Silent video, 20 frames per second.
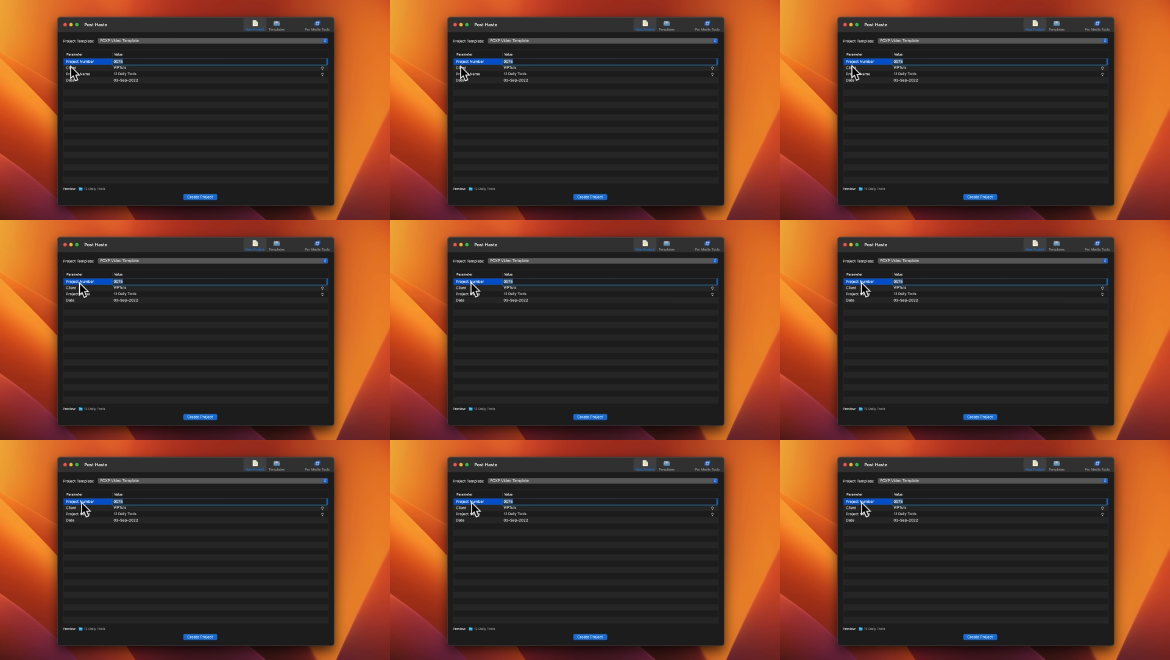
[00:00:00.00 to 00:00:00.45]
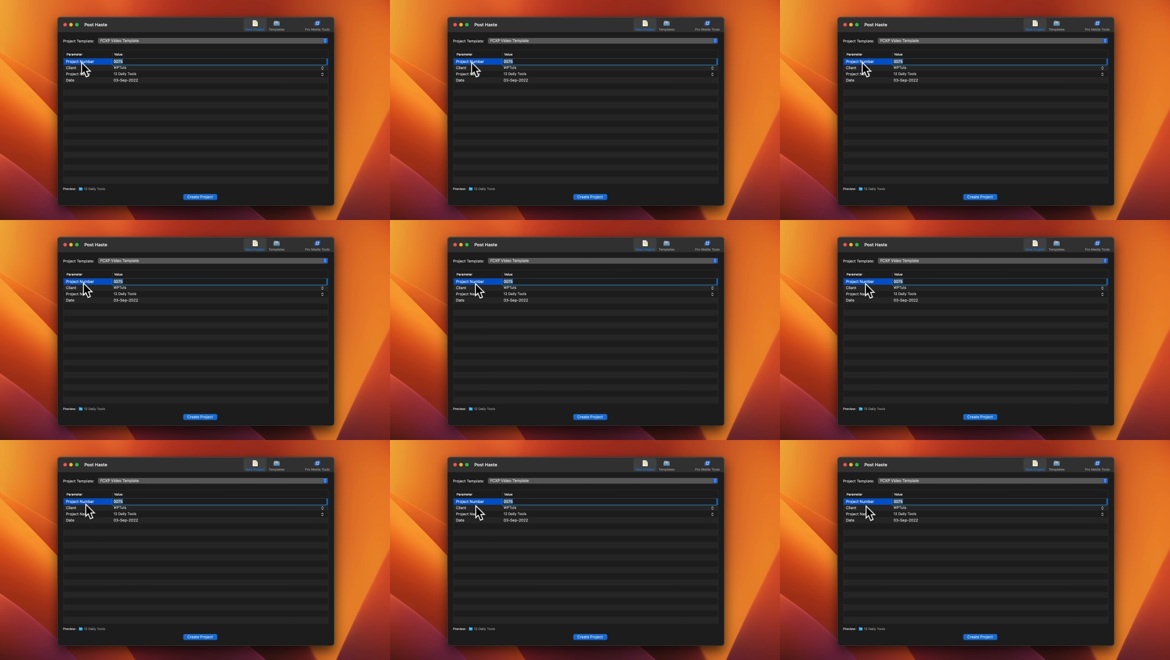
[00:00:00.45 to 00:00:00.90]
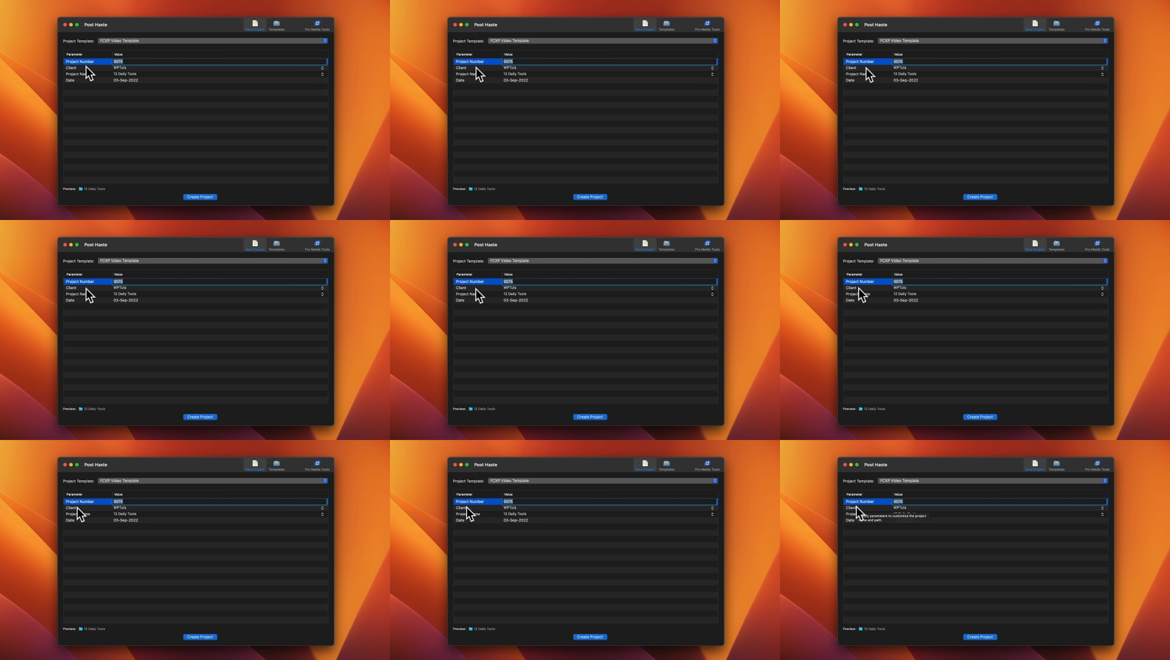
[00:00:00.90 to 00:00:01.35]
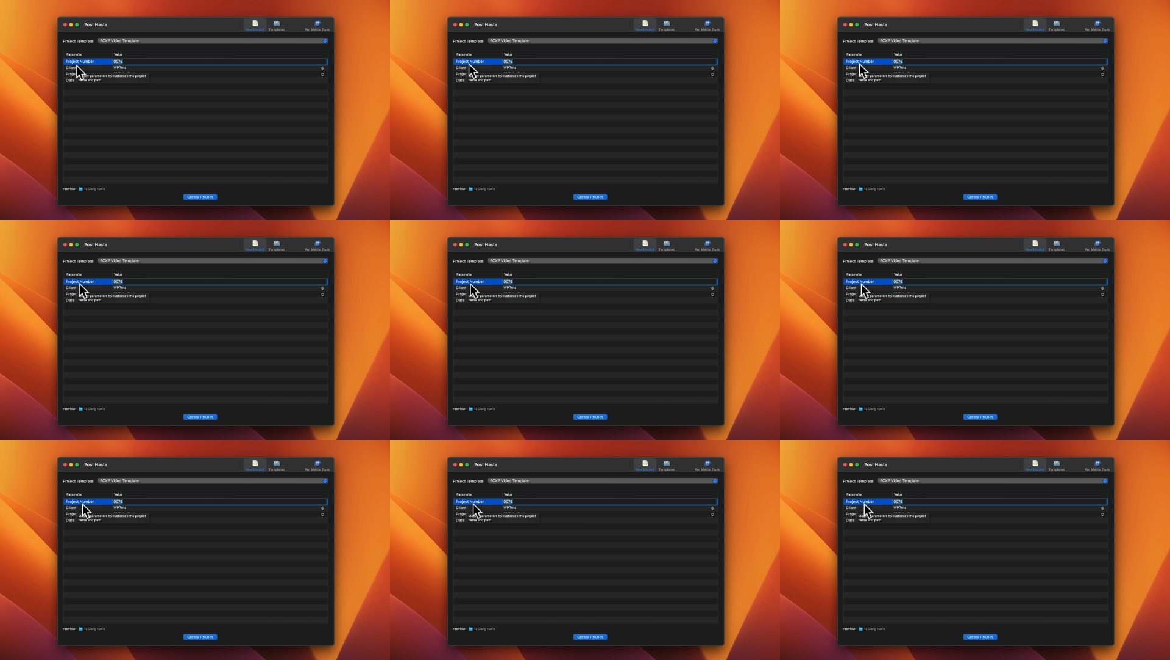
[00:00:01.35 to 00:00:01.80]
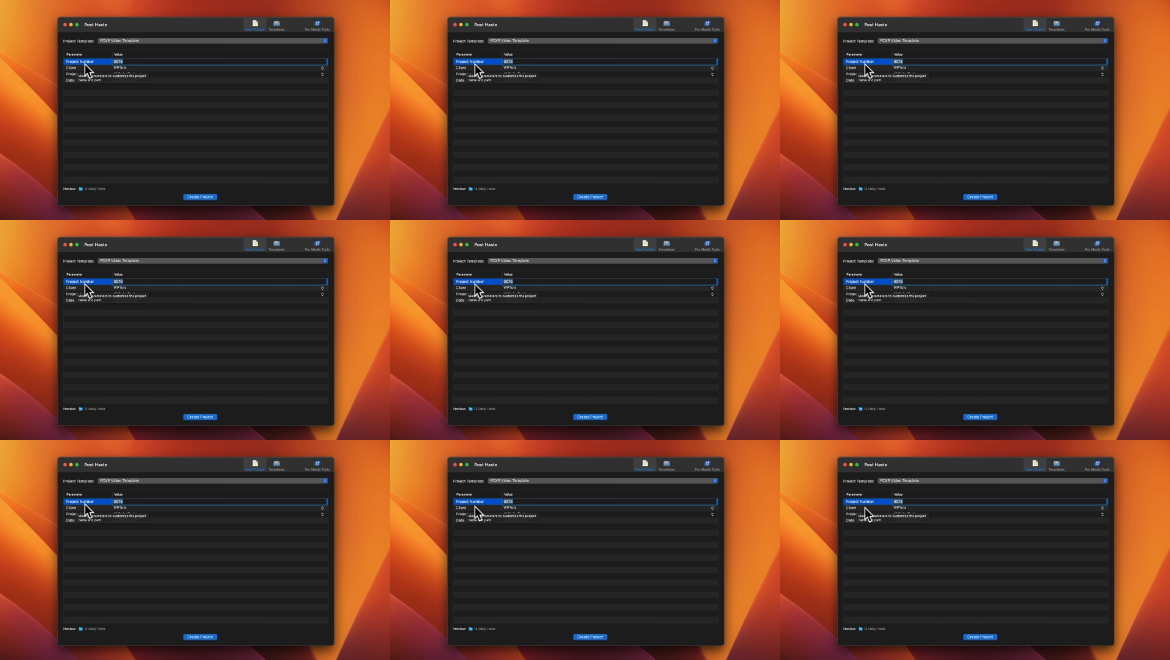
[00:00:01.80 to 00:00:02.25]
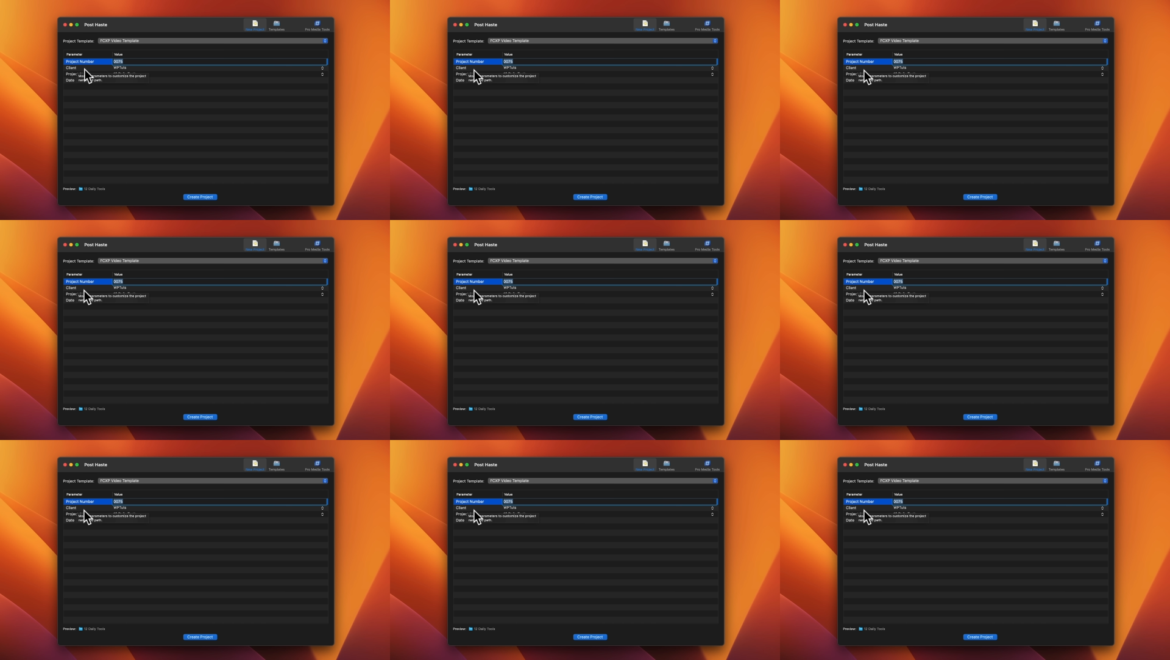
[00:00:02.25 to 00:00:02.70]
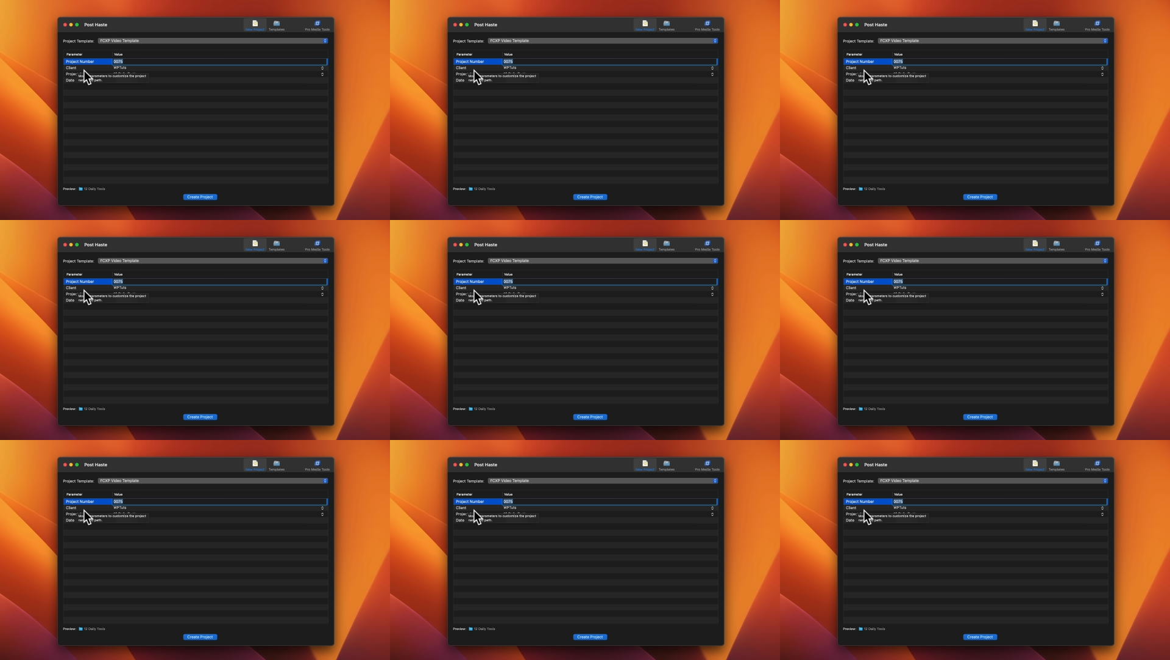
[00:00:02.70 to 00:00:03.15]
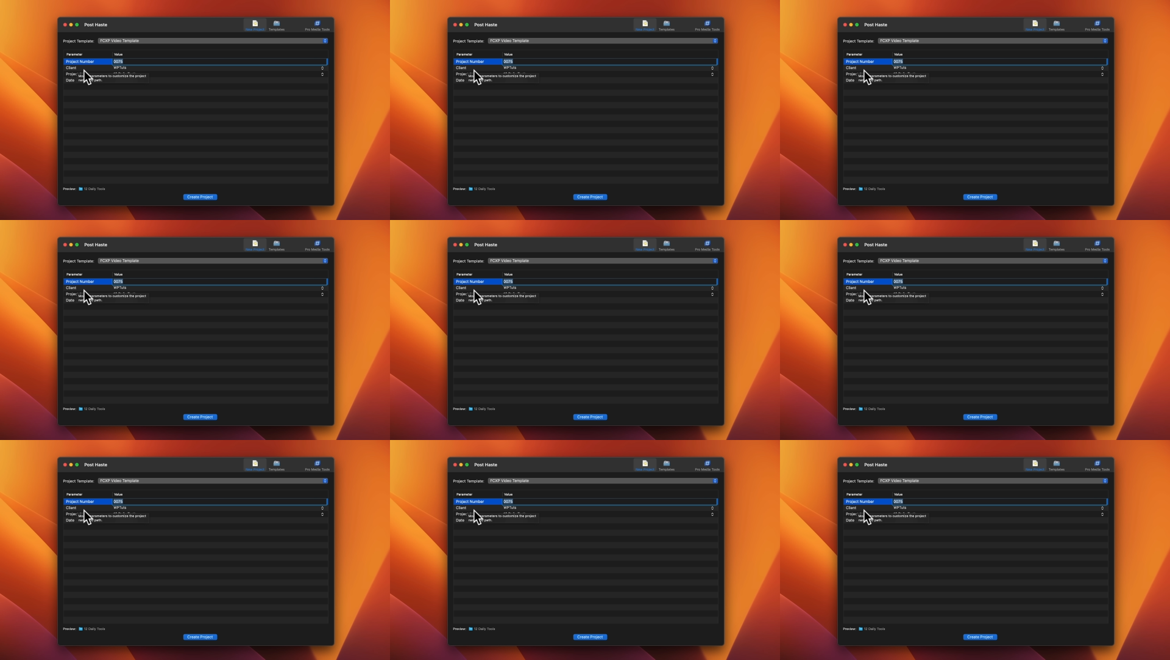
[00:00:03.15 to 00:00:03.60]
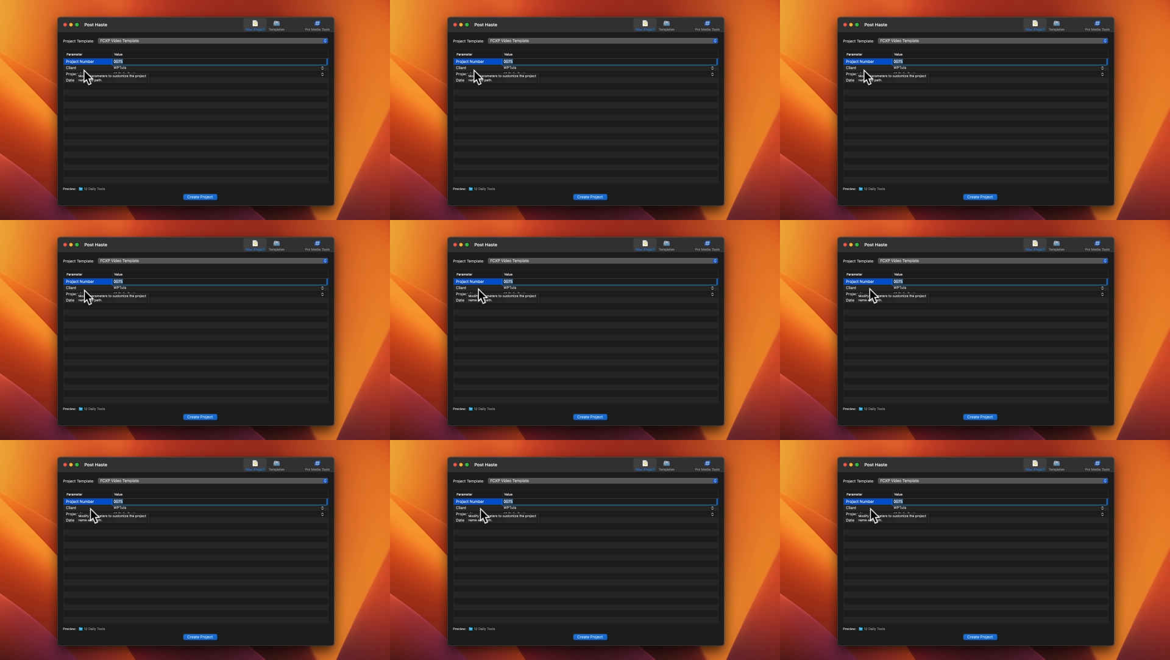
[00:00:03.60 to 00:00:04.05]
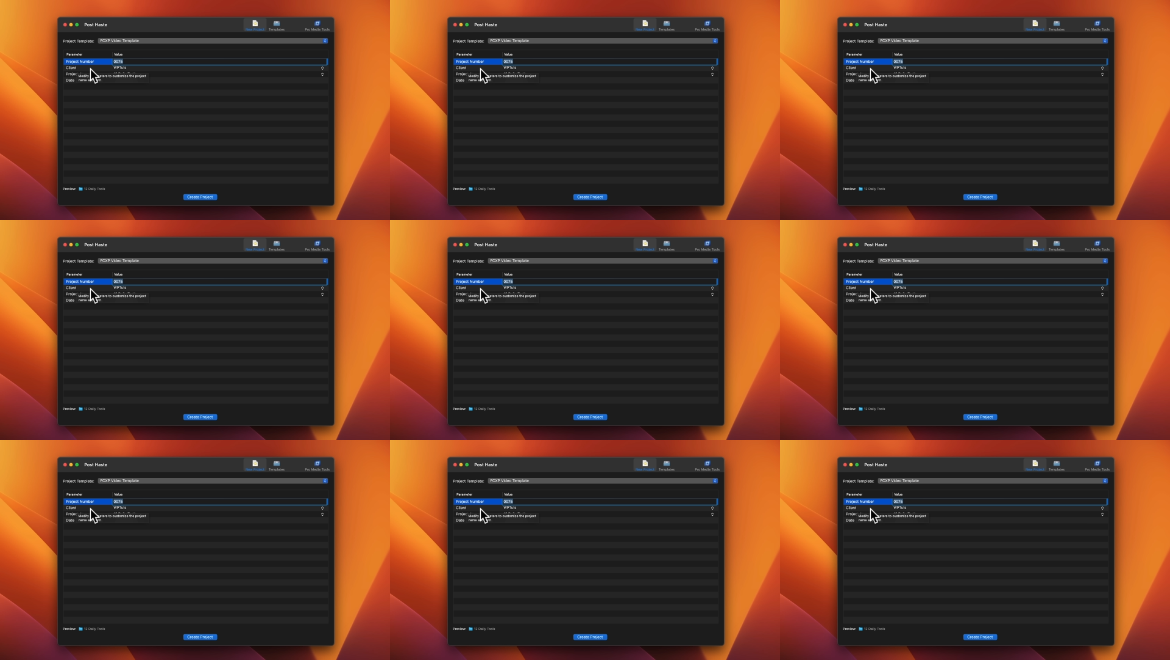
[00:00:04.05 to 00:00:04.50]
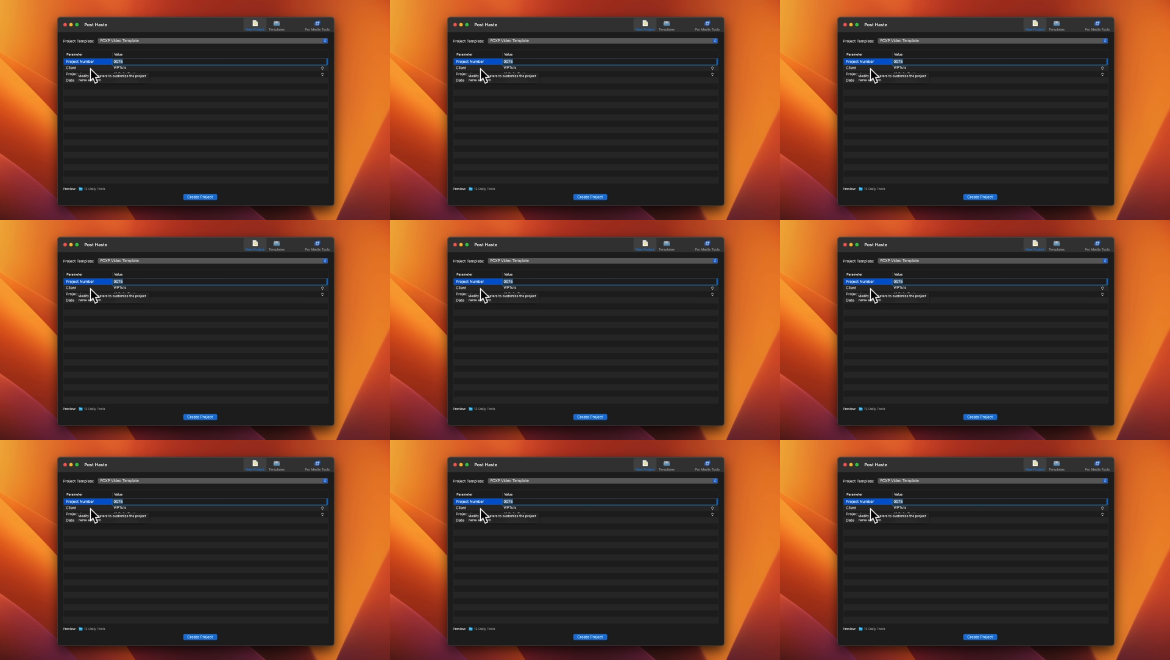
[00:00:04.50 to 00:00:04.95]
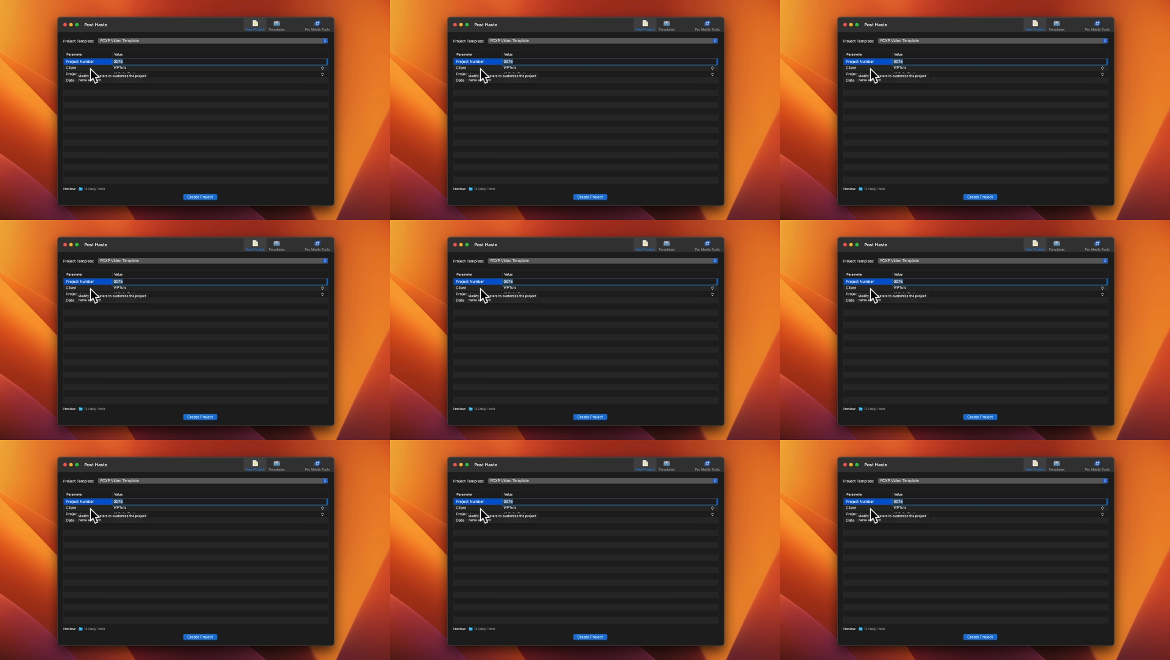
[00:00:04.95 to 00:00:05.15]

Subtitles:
(no speaker visible)